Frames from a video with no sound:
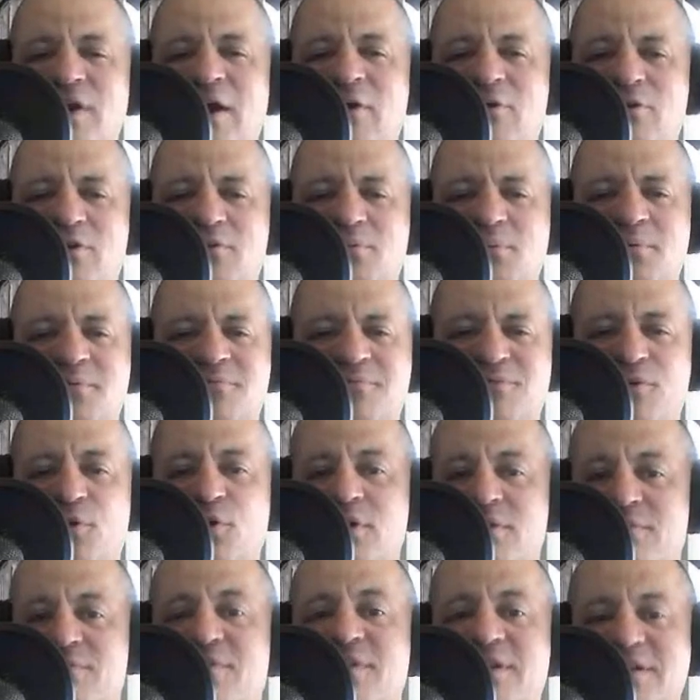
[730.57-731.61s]
I would have
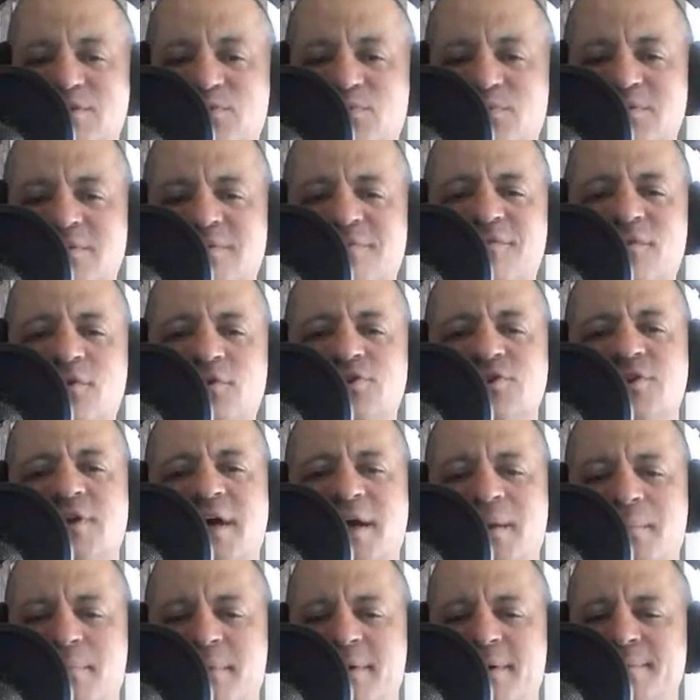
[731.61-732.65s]
preferred if this was the first
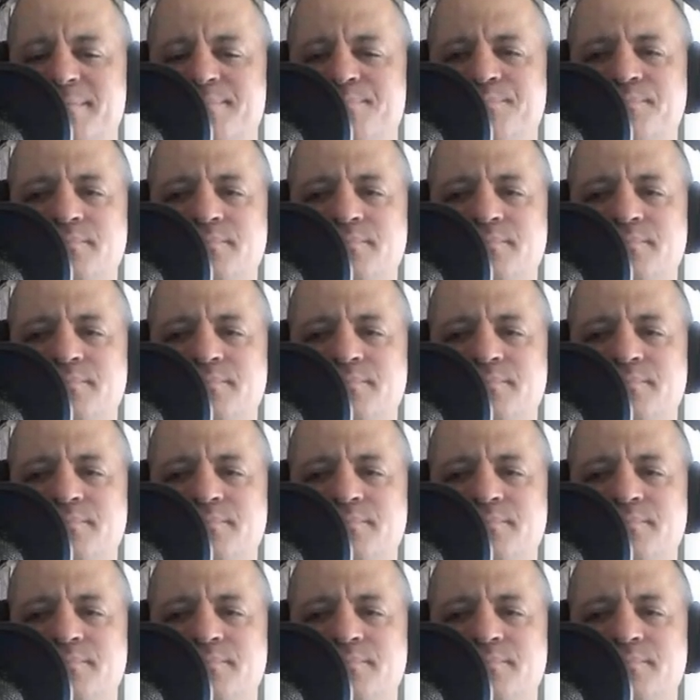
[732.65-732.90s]
time, but,